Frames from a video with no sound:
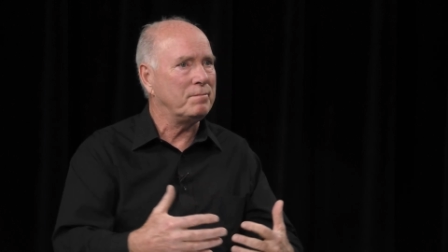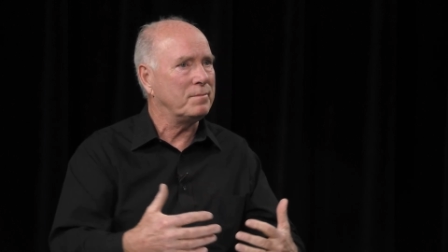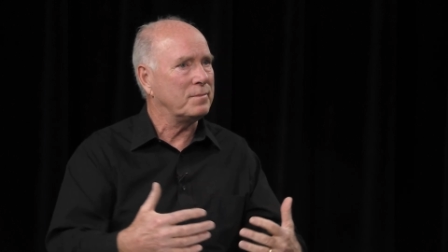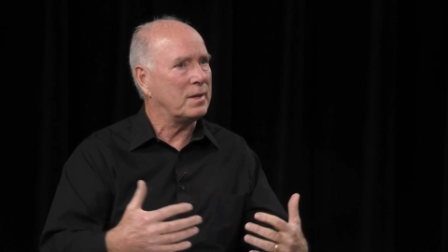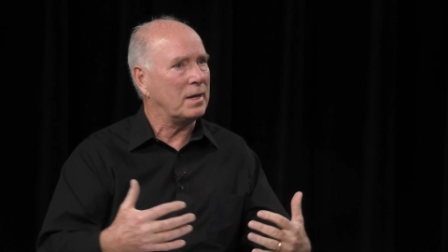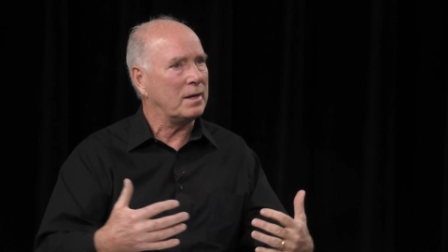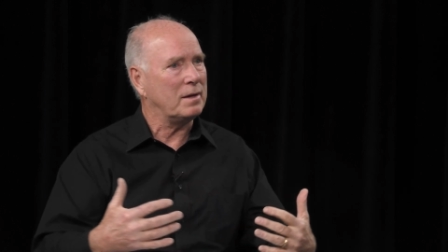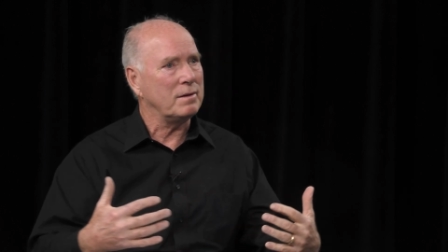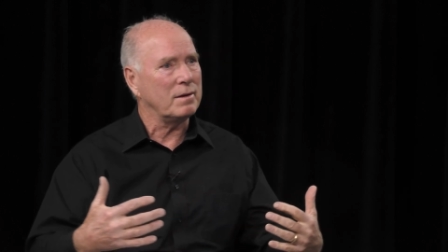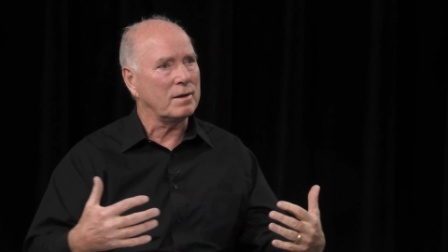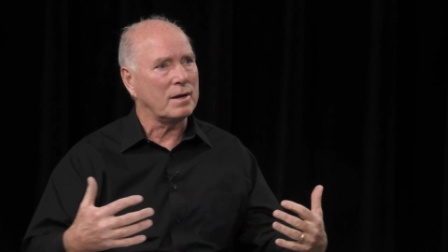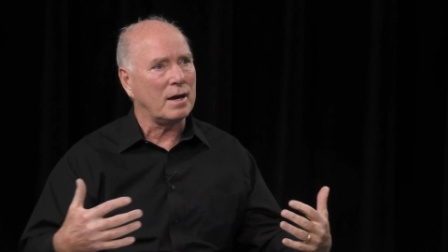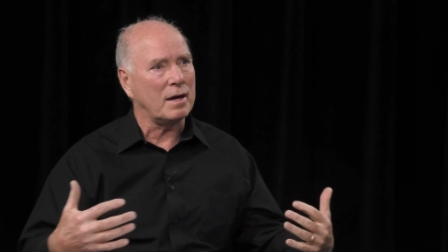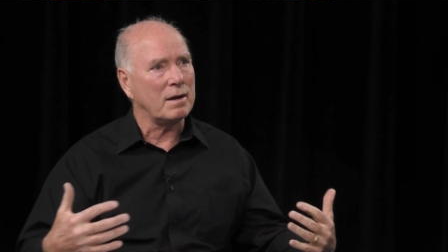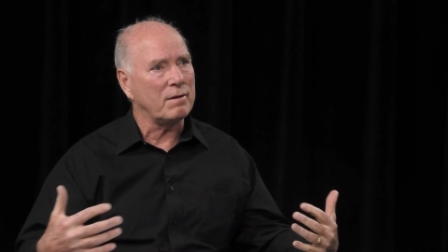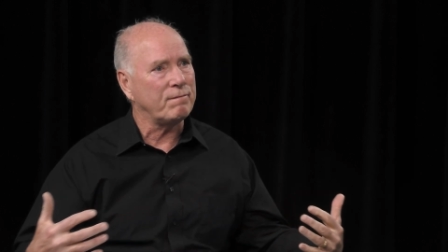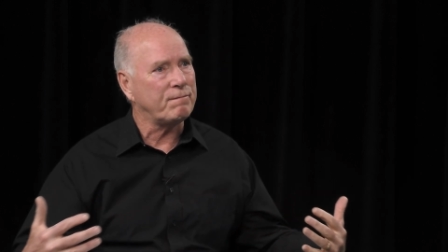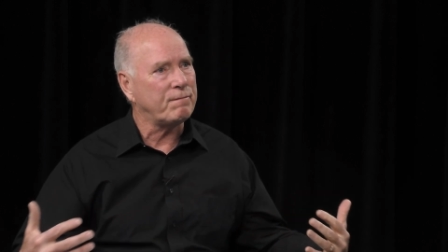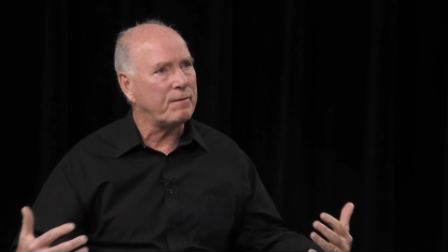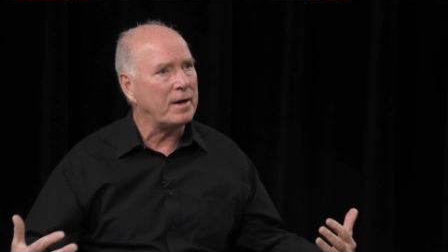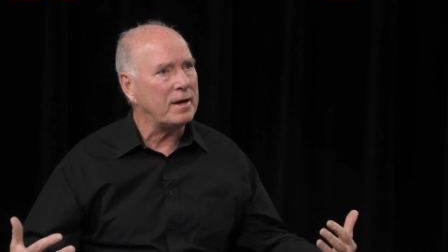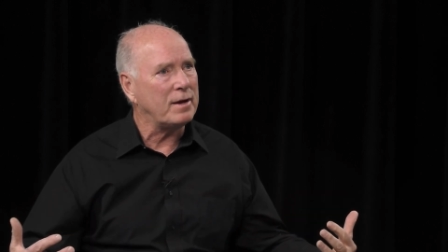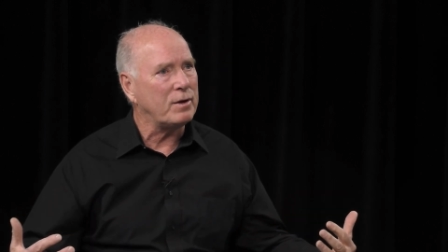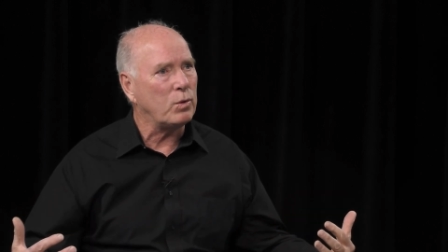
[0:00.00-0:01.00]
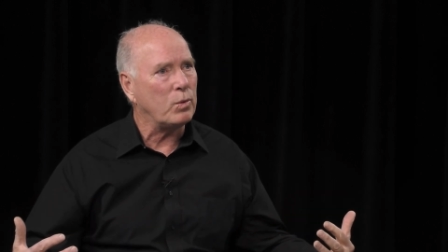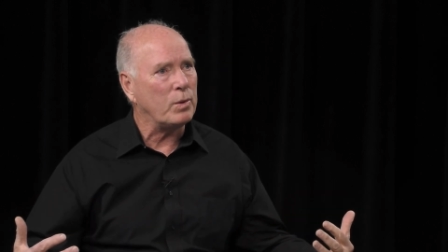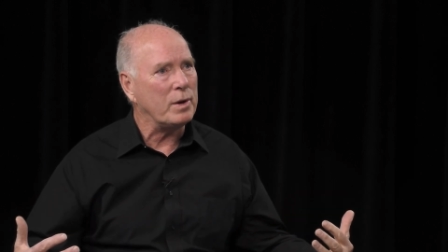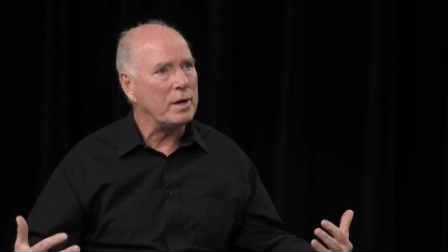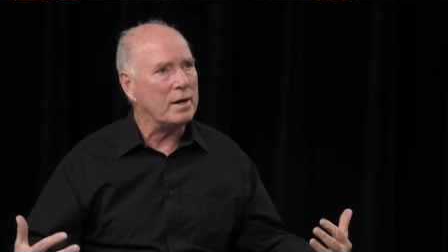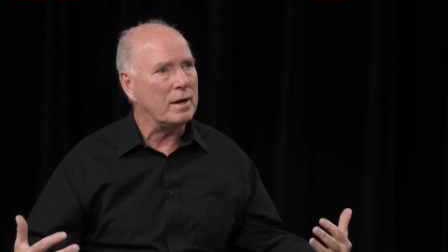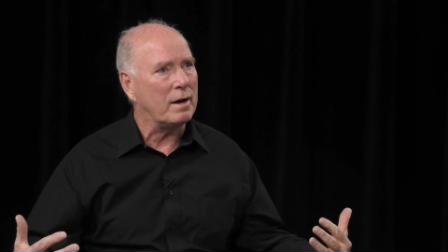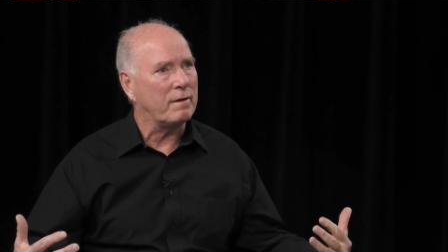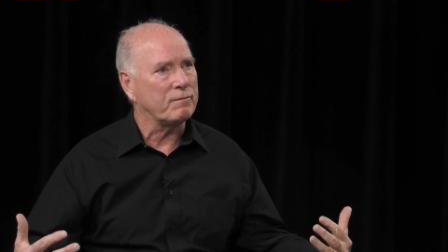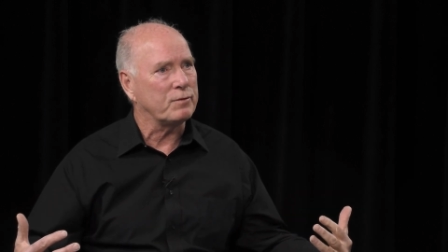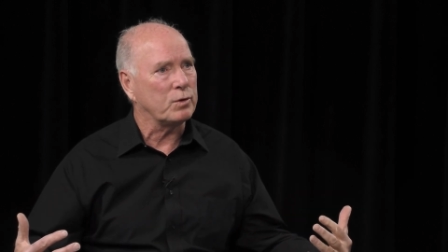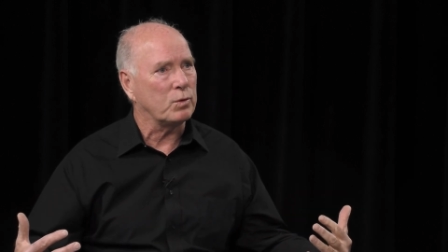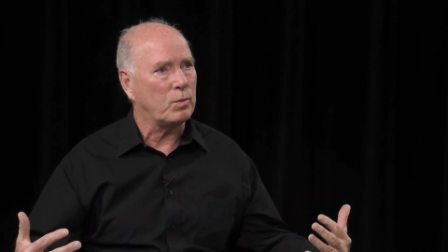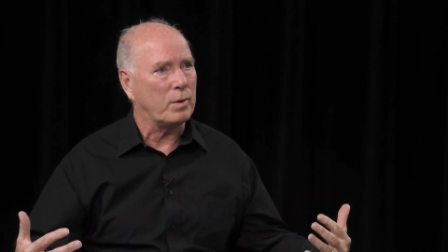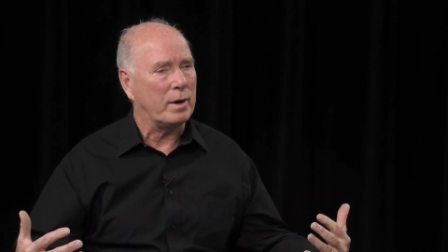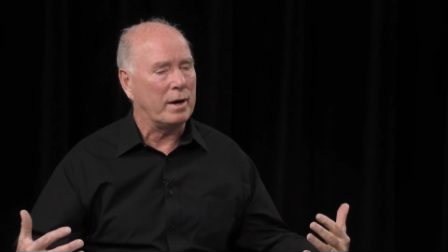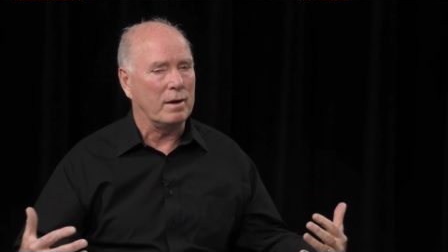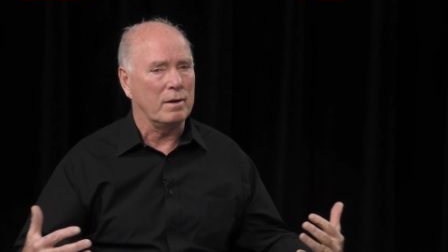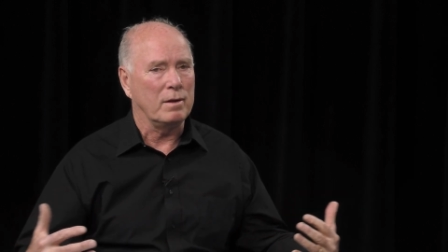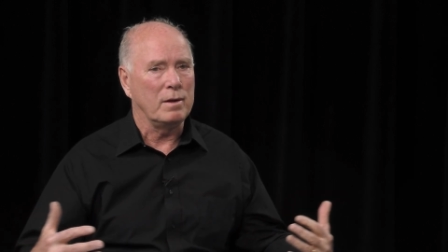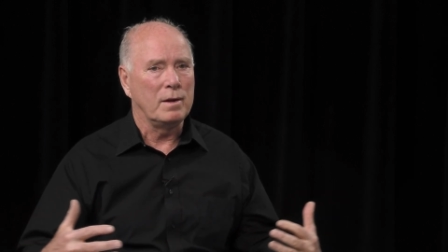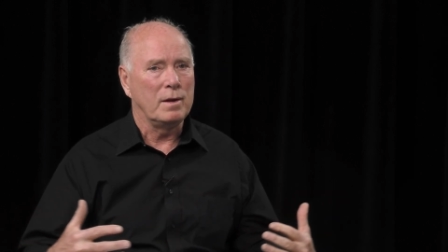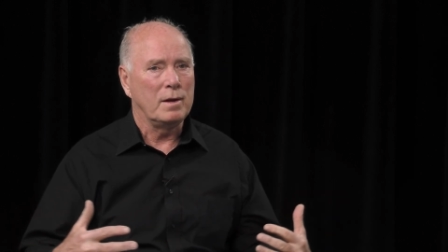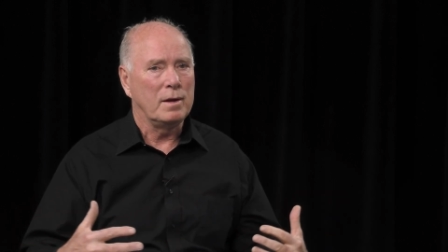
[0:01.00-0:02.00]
tend to kind of fade away after a while.